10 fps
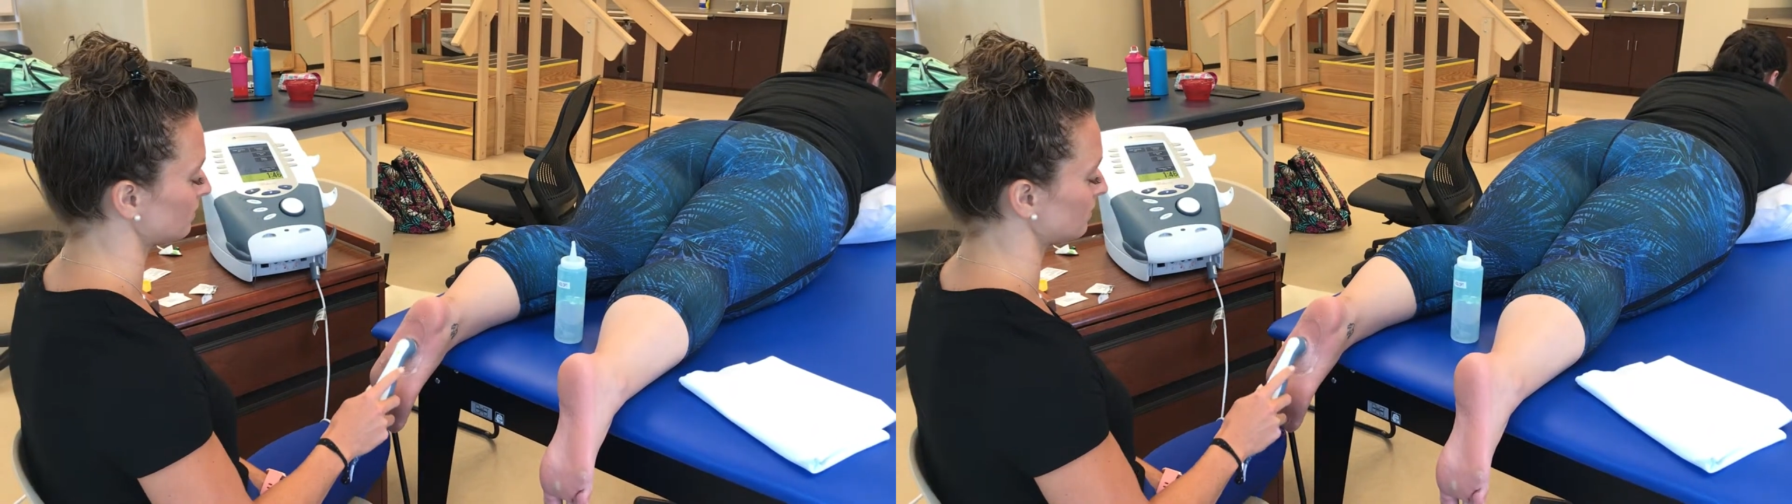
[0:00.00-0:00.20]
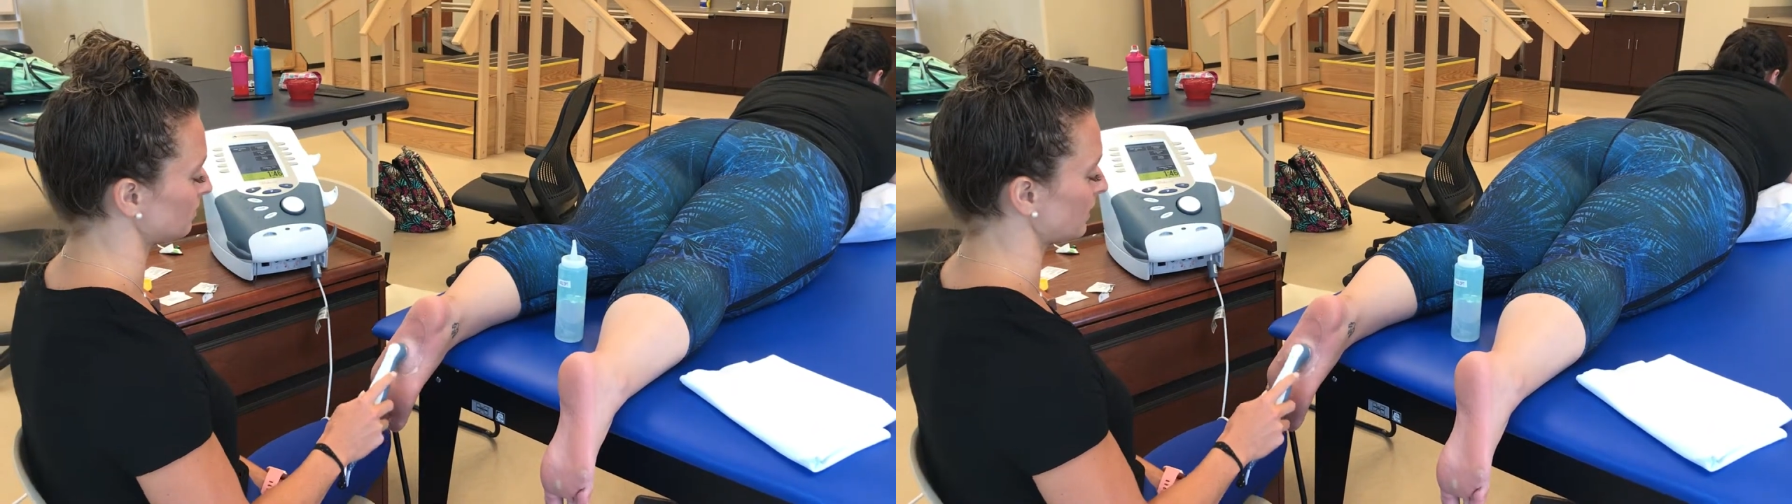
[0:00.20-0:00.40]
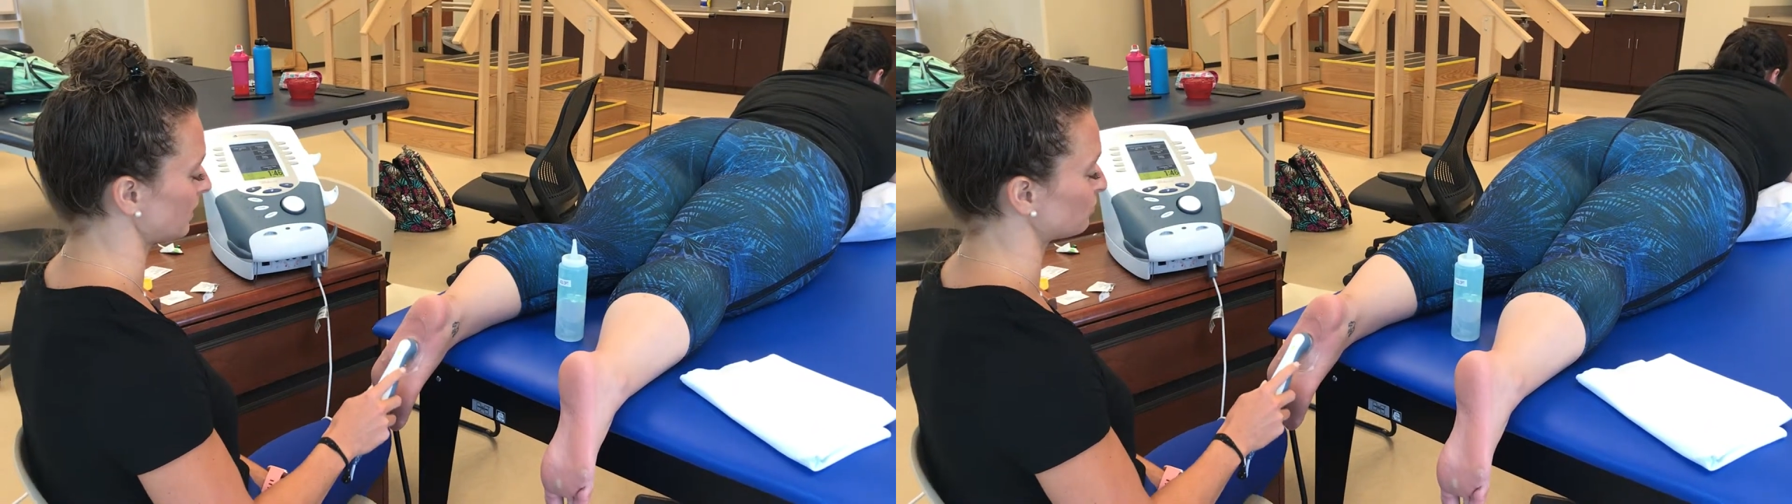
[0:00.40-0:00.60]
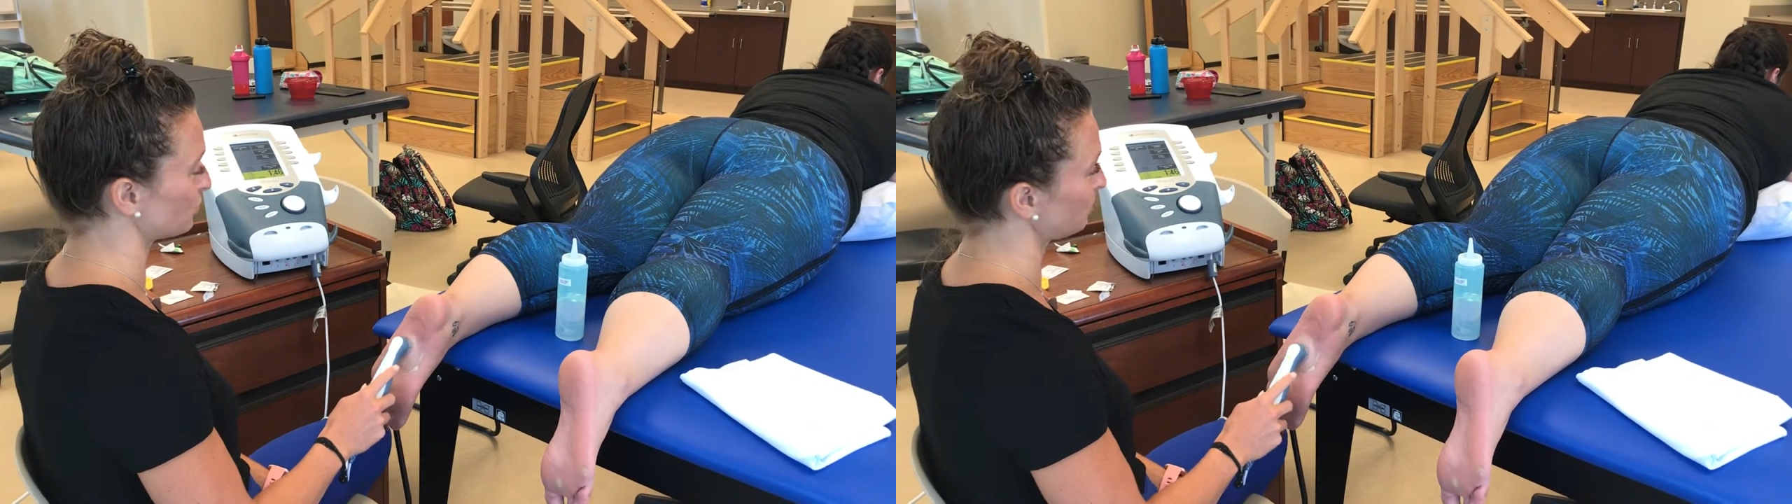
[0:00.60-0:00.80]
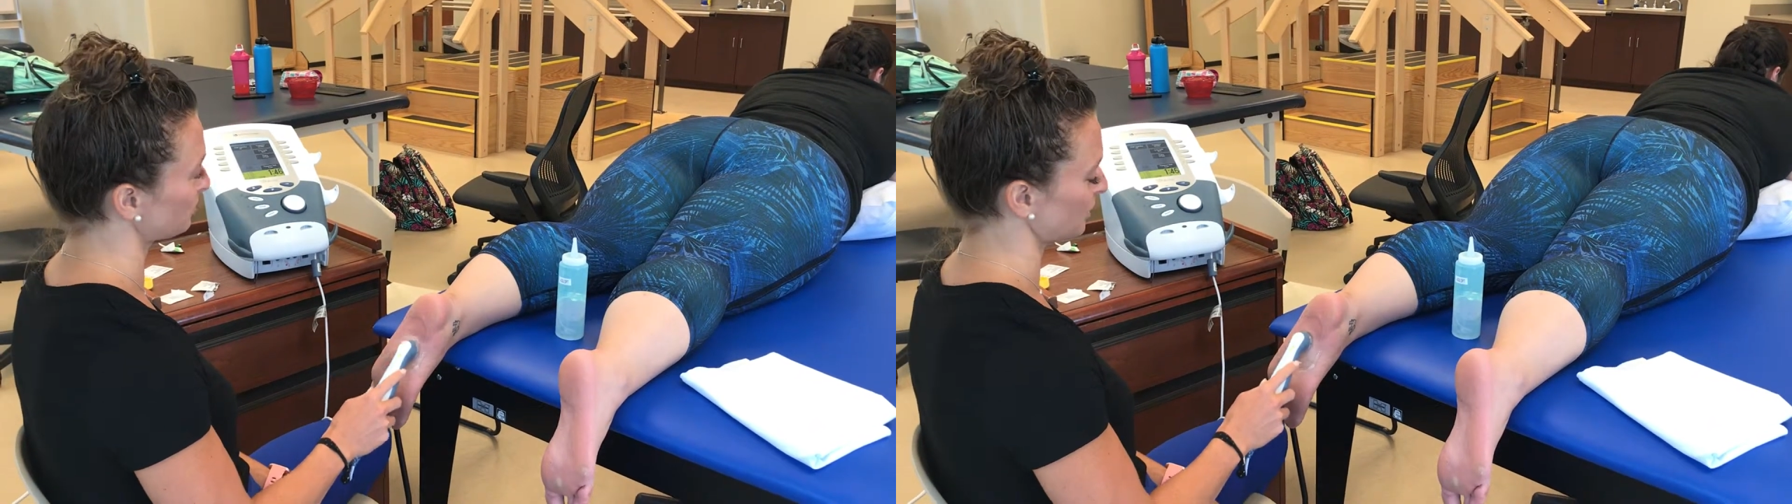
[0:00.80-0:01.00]
on my
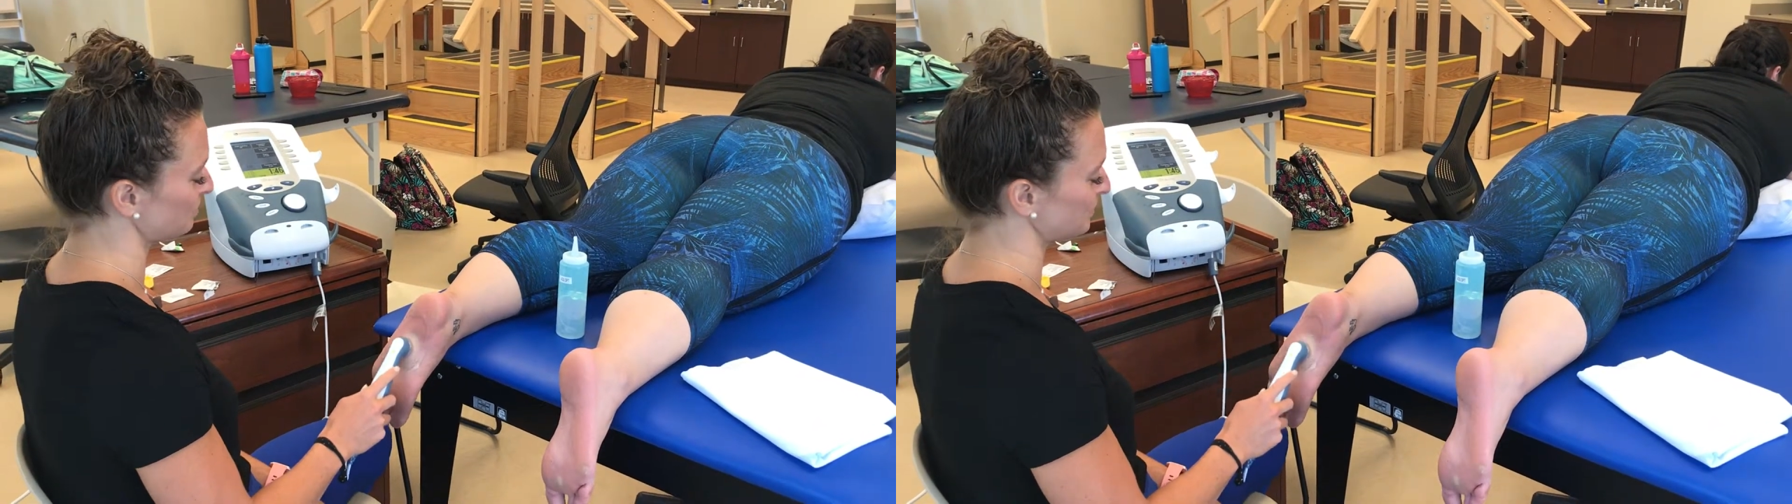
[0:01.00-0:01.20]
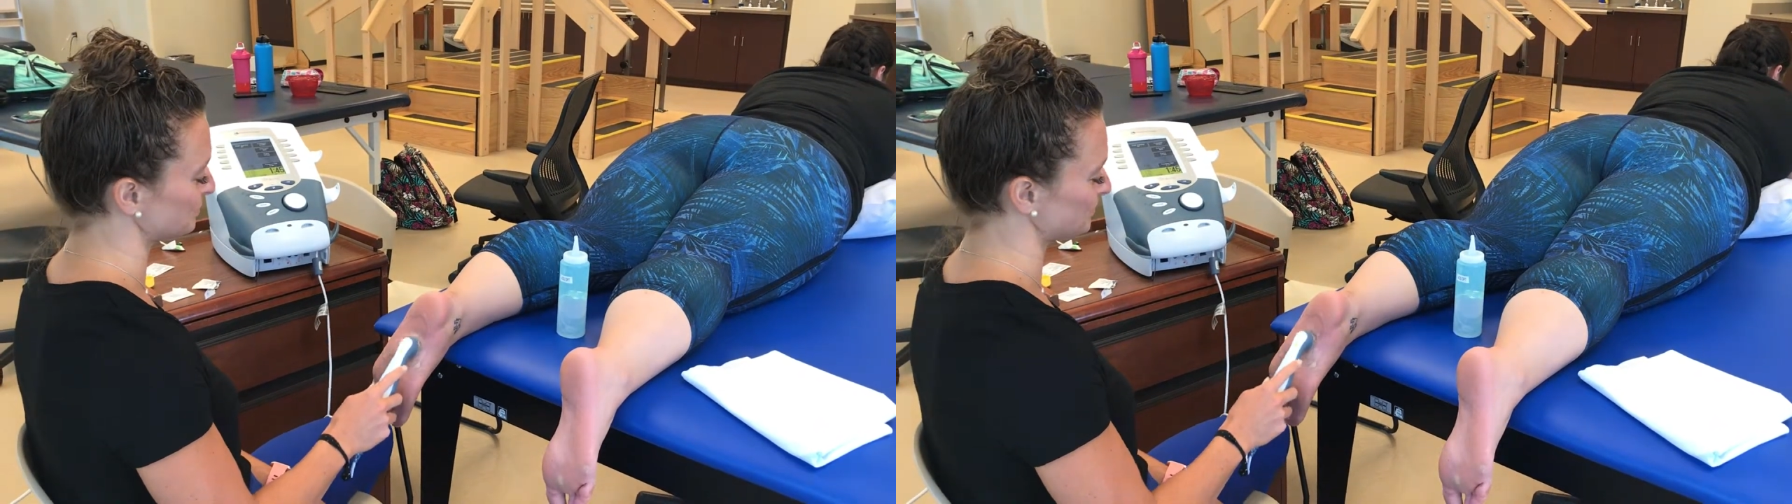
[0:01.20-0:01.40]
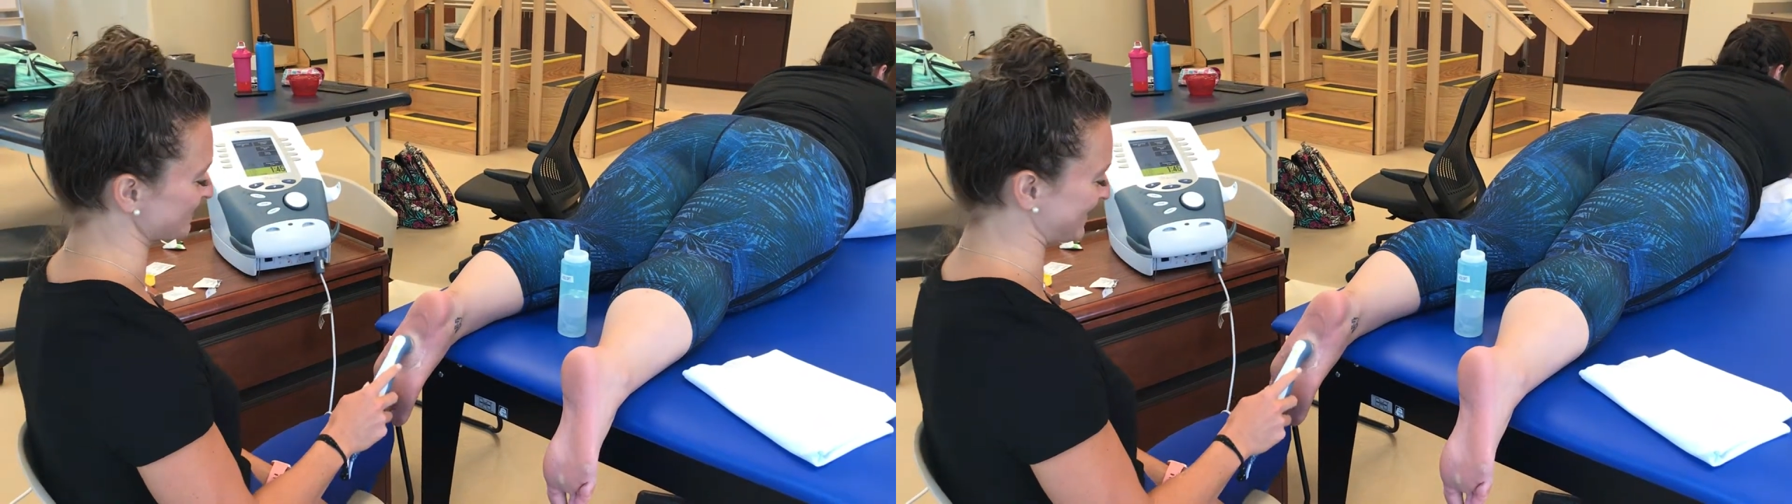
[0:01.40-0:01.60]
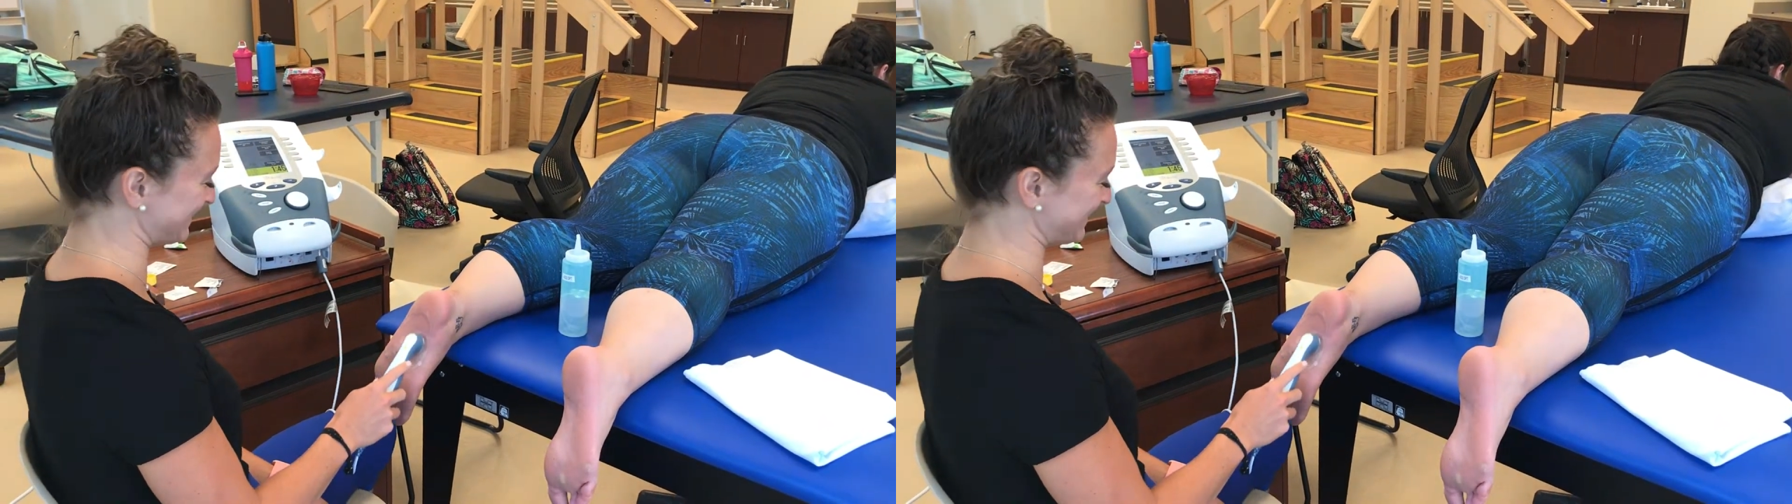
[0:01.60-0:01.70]
pre-prepared meals.